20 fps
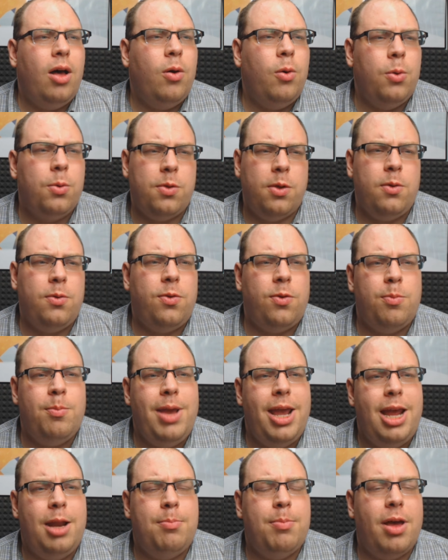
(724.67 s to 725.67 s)
also
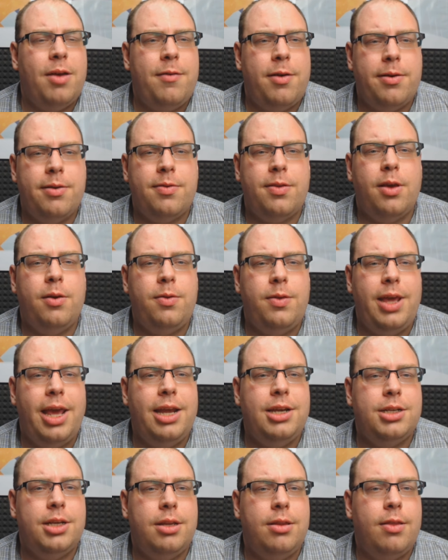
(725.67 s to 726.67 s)
smeared by their
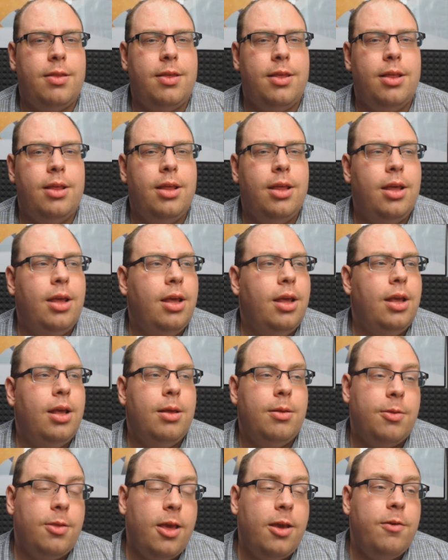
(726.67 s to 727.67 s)
associations.
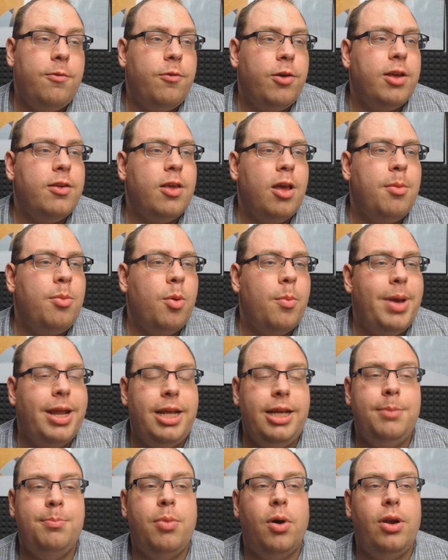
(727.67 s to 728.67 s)
So for example,
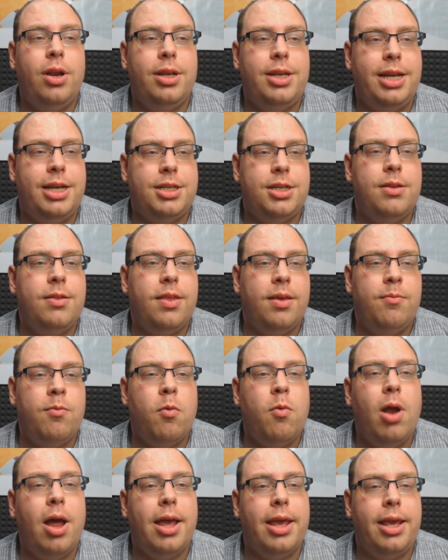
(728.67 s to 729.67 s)
many politicians on the
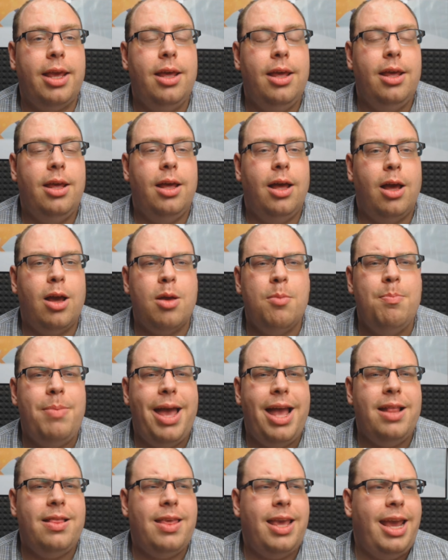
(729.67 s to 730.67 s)
right are
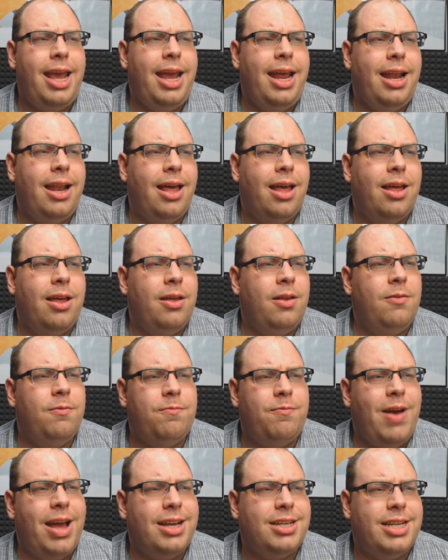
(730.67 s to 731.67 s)
compared to Hitler and
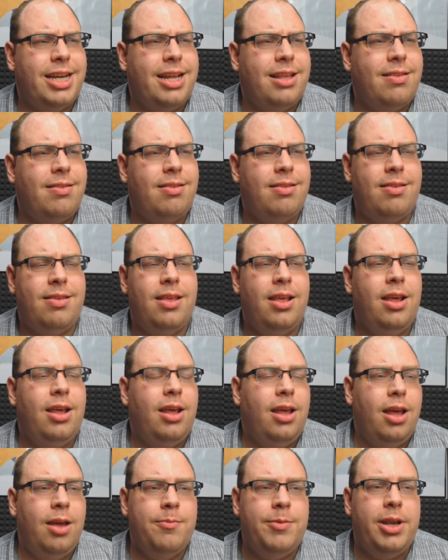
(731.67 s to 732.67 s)
fascists
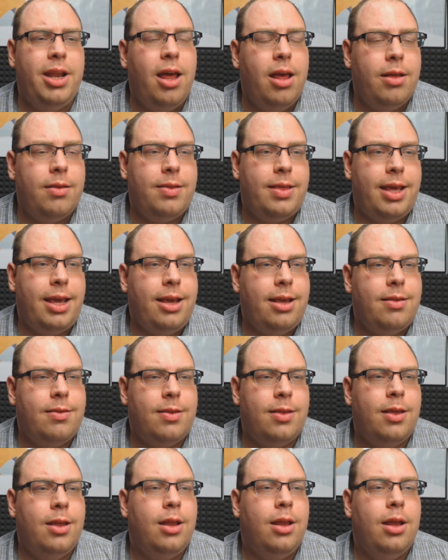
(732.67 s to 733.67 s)
and the Nazis.